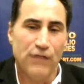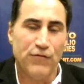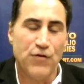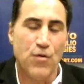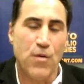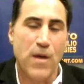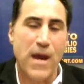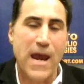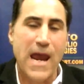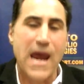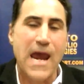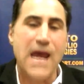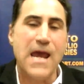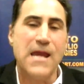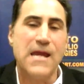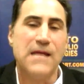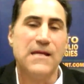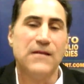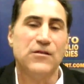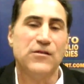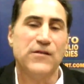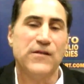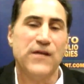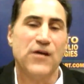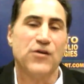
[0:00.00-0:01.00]
if you add
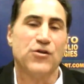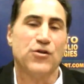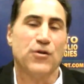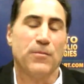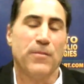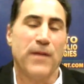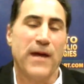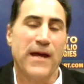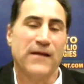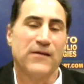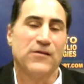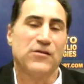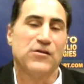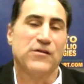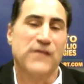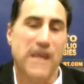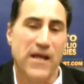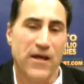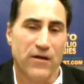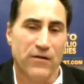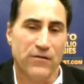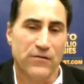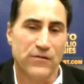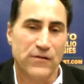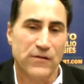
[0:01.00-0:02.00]
in central bank
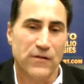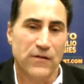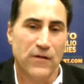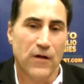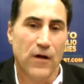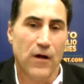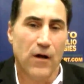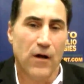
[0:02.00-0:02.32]
sales,